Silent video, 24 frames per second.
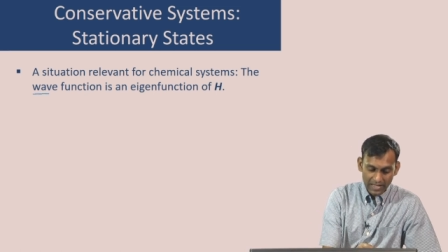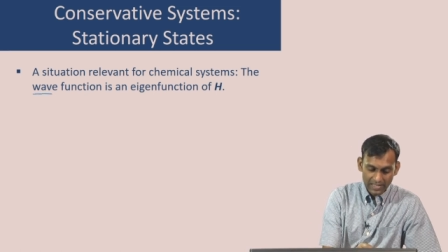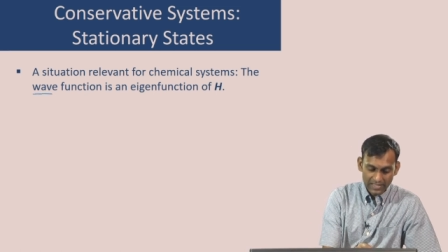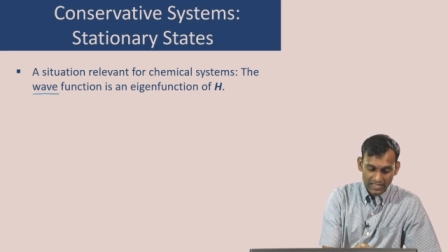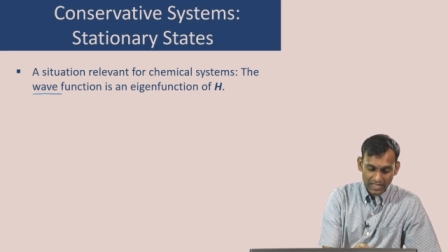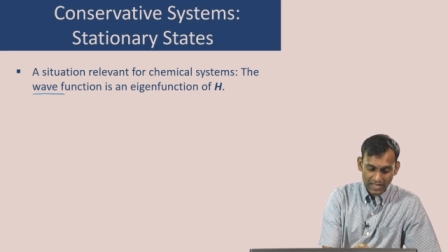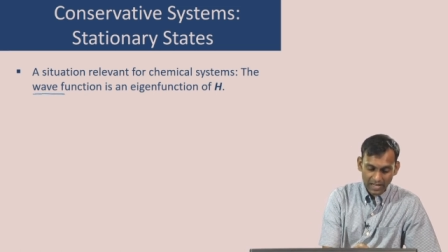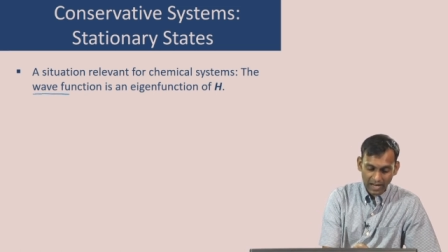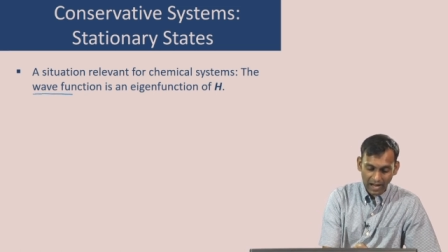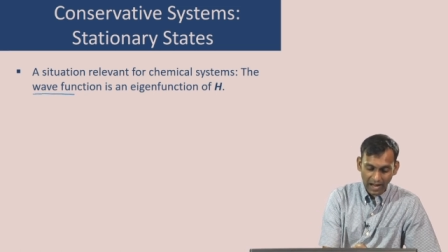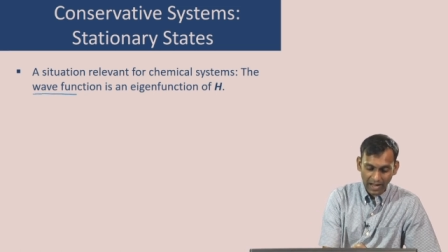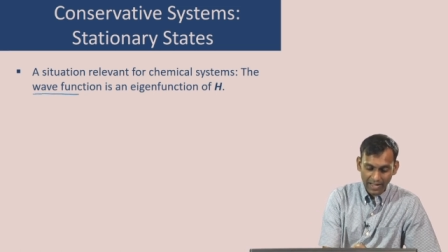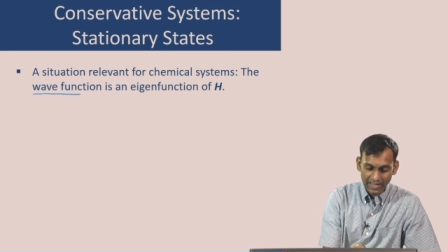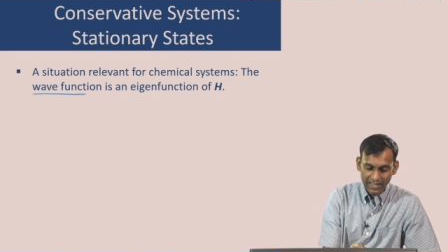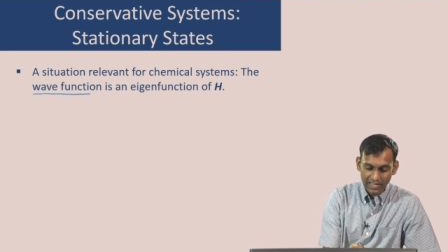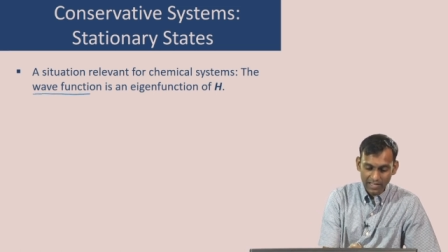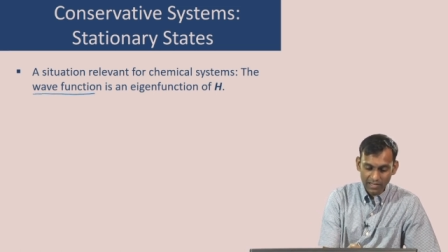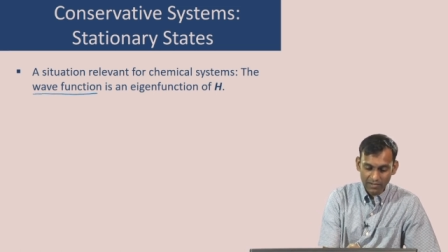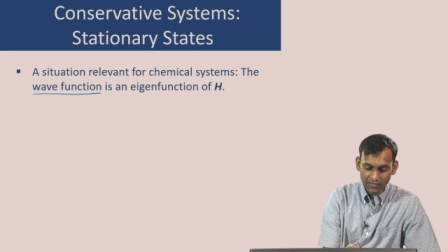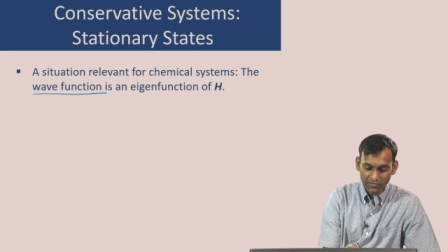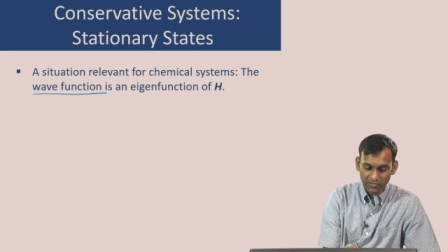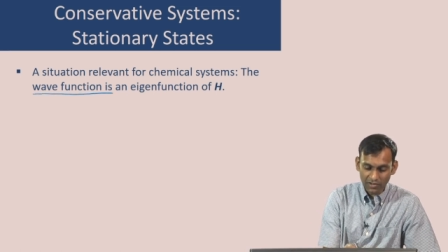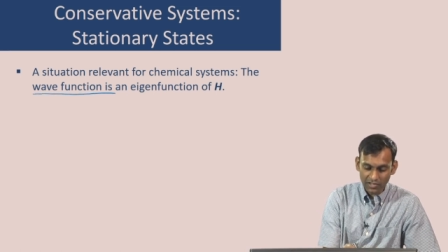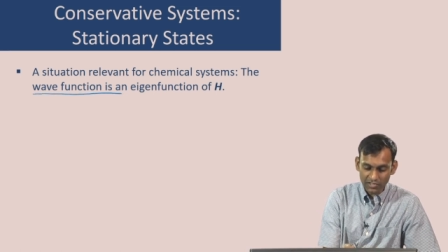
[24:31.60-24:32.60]
is an
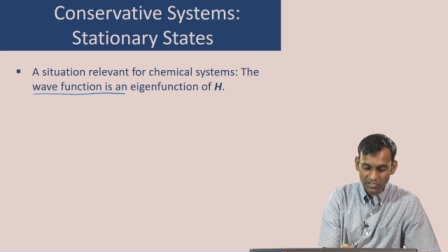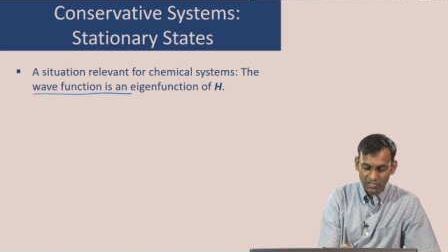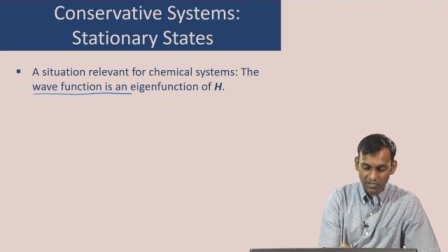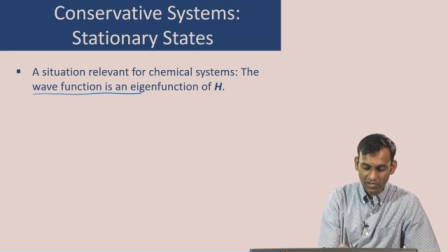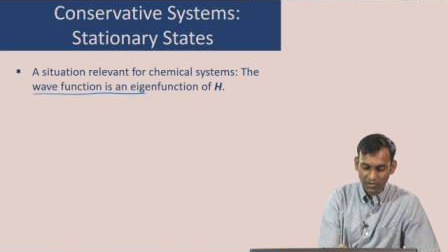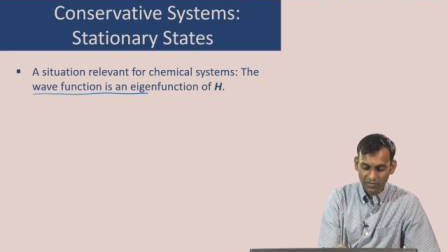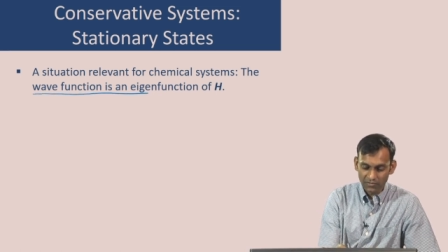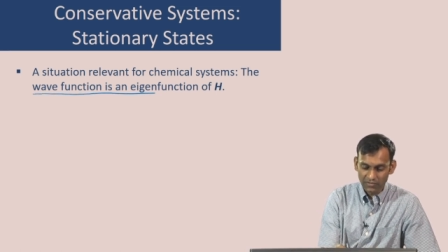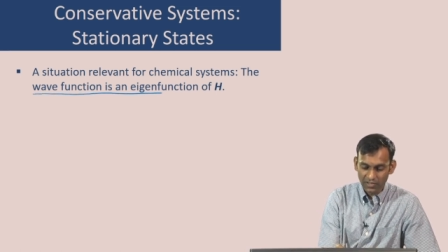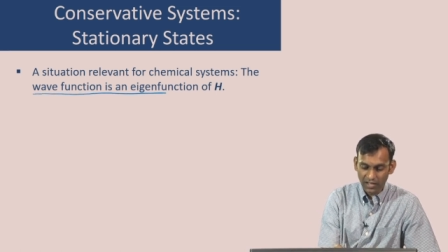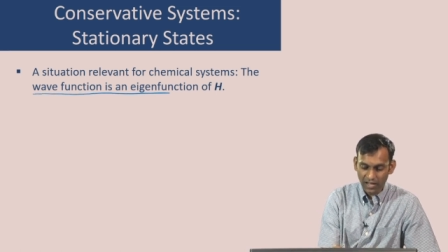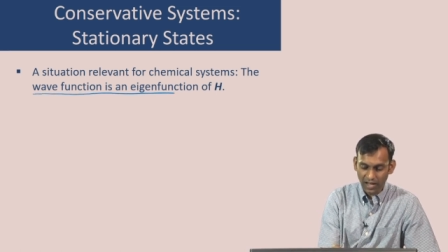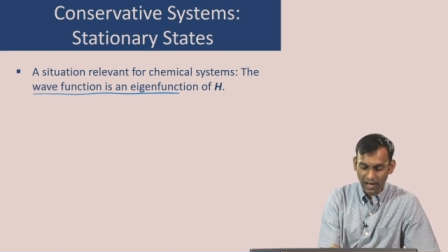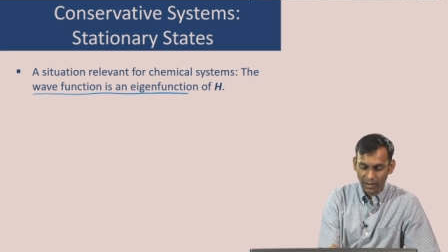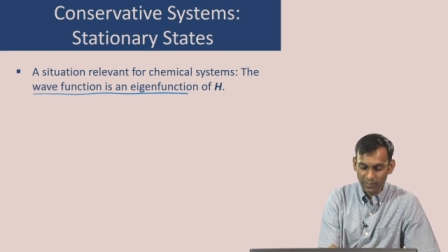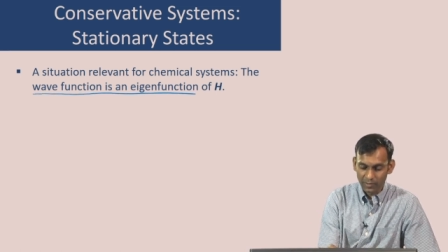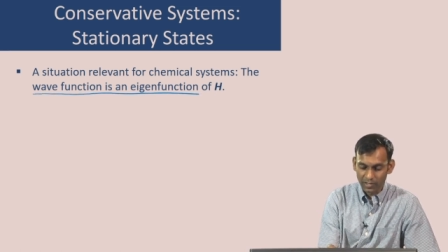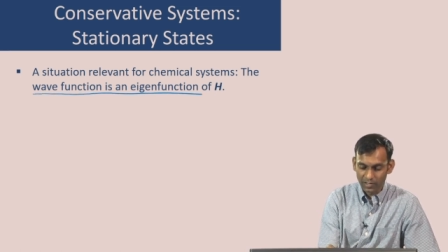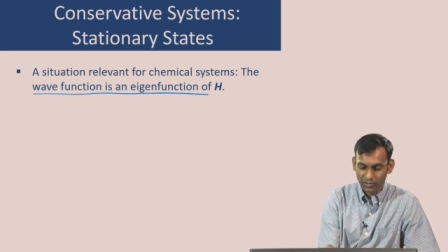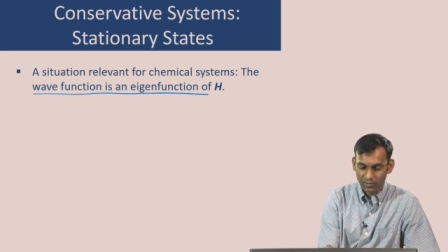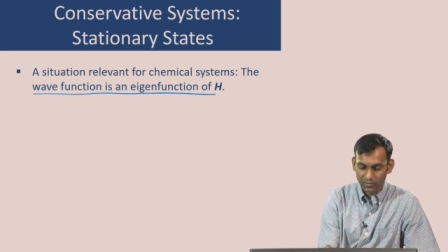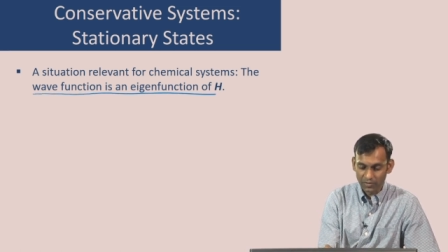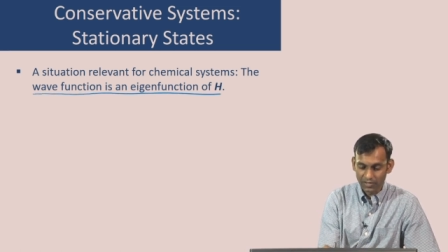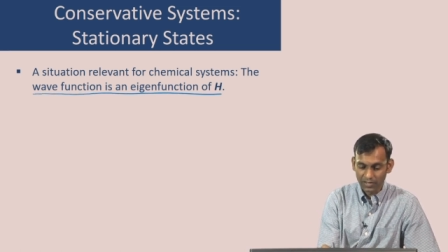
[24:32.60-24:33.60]
eigenfunction of the
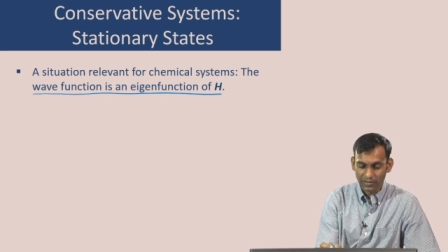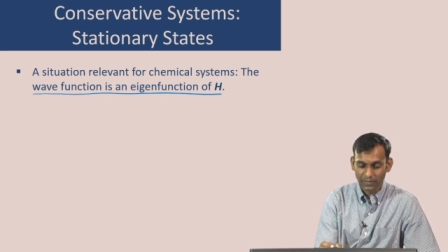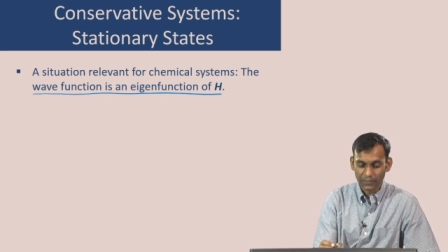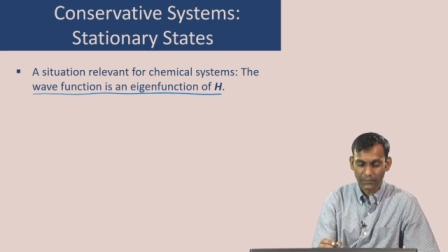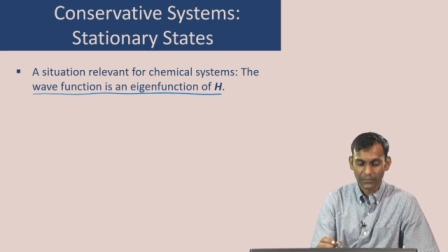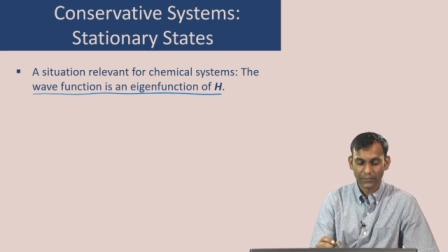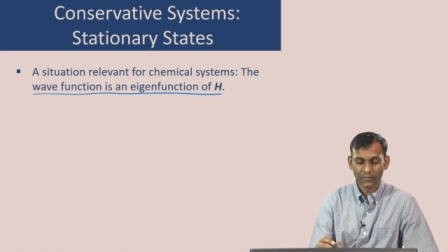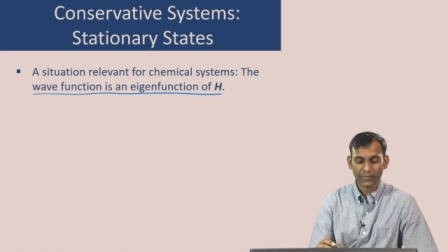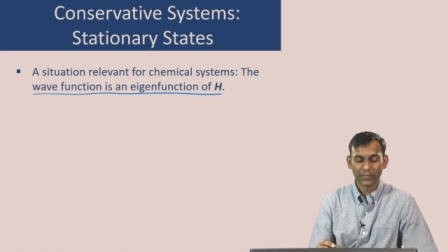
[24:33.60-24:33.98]
Hamiltonian.